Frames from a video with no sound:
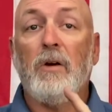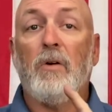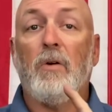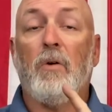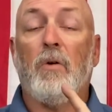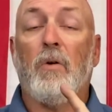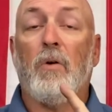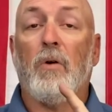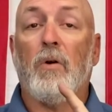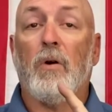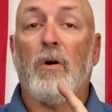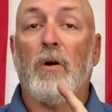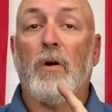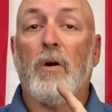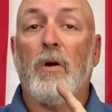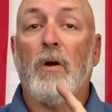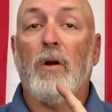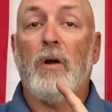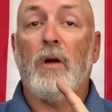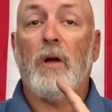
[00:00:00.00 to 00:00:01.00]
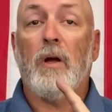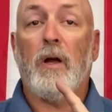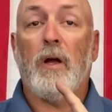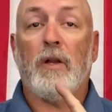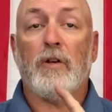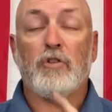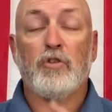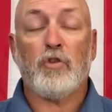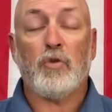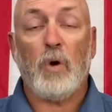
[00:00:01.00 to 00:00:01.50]
or a
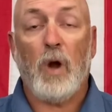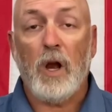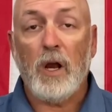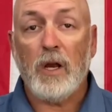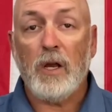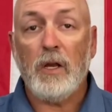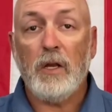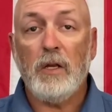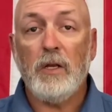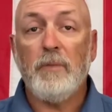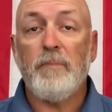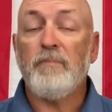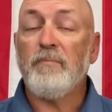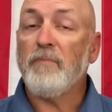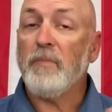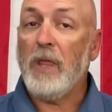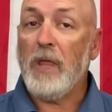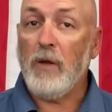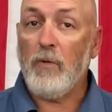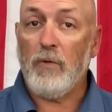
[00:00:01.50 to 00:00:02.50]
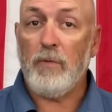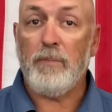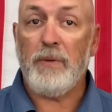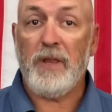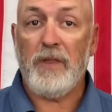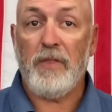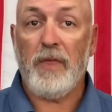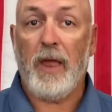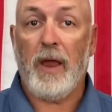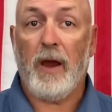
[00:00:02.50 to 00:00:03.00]
trunk, it would
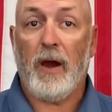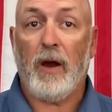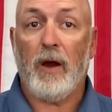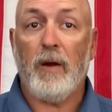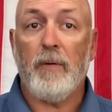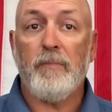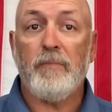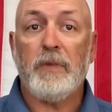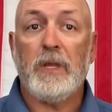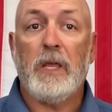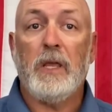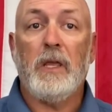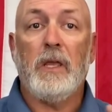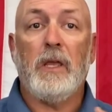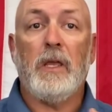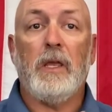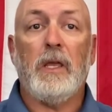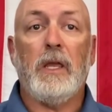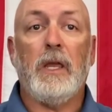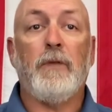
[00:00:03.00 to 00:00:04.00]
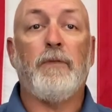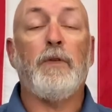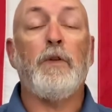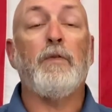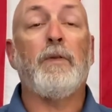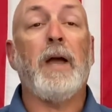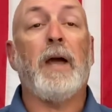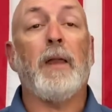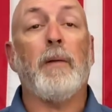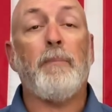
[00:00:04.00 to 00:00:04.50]
be there. If you've
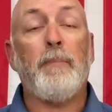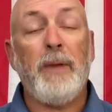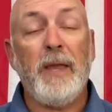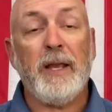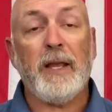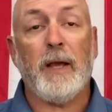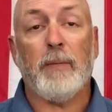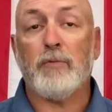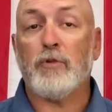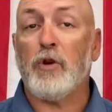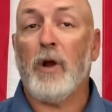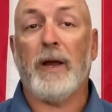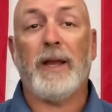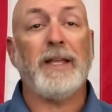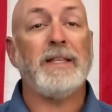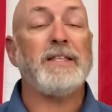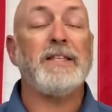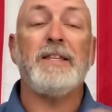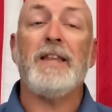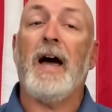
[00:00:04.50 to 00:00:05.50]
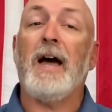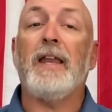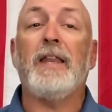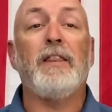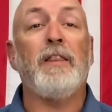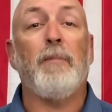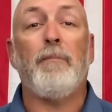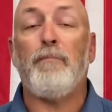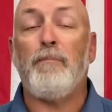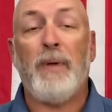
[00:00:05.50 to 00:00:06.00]
got a pickup truck, it's not in
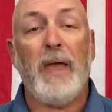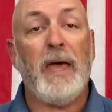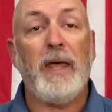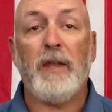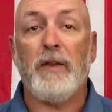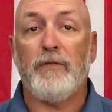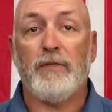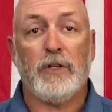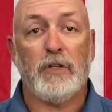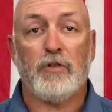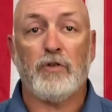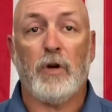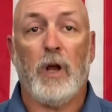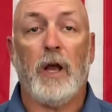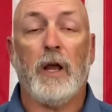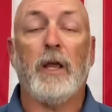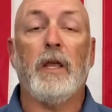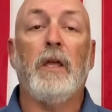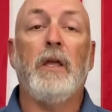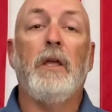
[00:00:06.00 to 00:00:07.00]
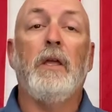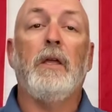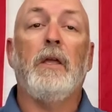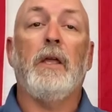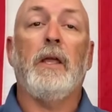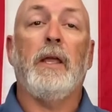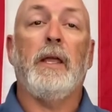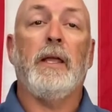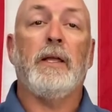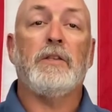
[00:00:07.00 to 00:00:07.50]
the bed of the truck.
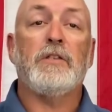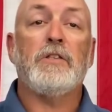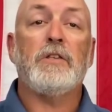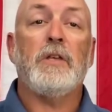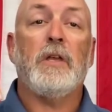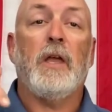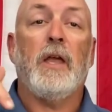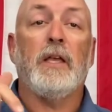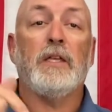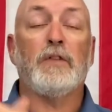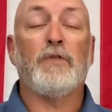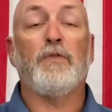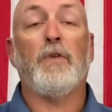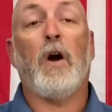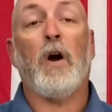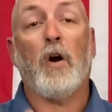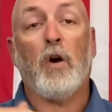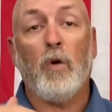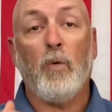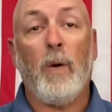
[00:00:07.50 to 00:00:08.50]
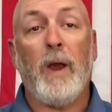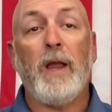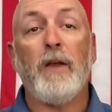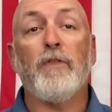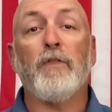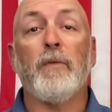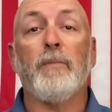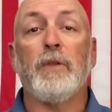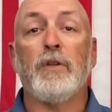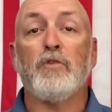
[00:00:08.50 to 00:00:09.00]
It's as far away
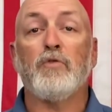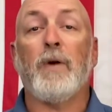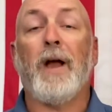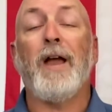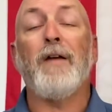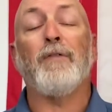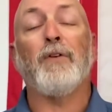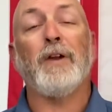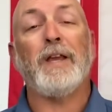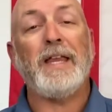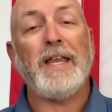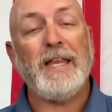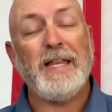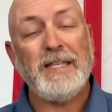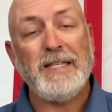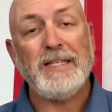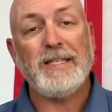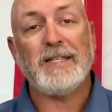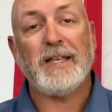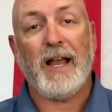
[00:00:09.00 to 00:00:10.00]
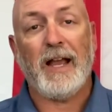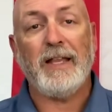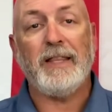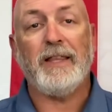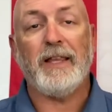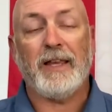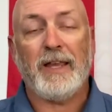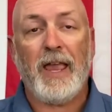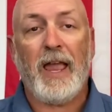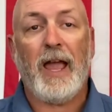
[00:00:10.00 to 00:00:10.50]
from the driver inside
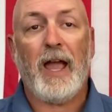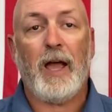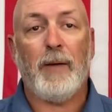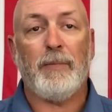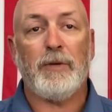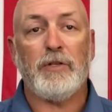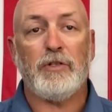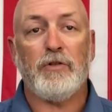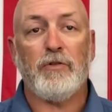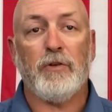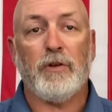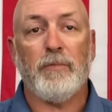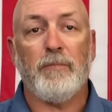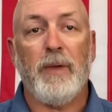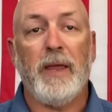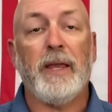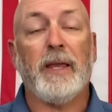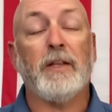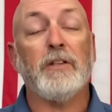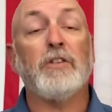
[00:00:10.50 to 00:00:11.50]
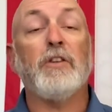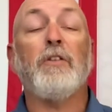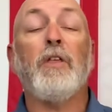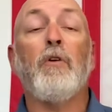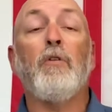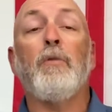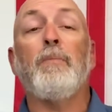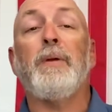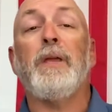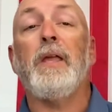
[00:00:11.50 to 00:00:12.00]
the cab as you can make it. So that
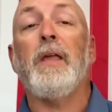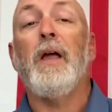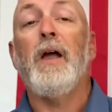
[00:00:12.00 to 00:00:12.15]
would be